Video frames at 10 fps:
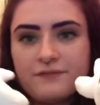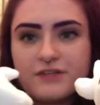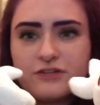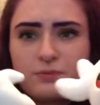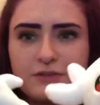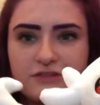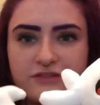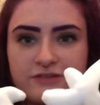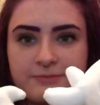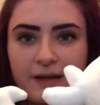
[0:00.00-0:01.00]
This one's
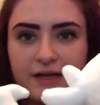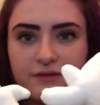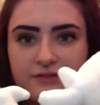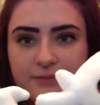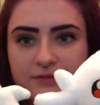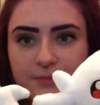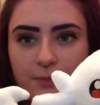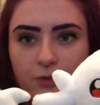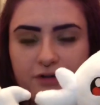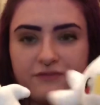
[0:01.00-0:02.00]
smile seems to be
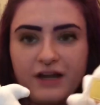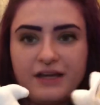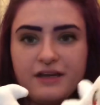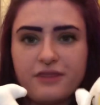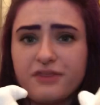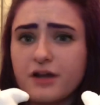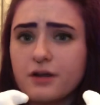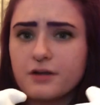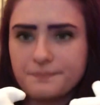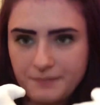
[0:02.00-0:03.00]
more defined and
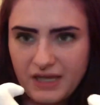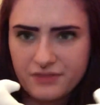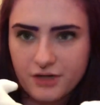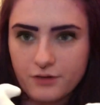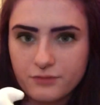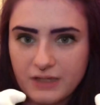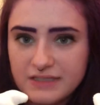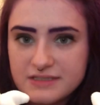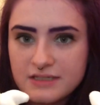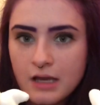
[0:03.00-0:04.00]
thicker by thicker
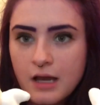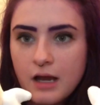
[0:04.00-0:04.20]
threads.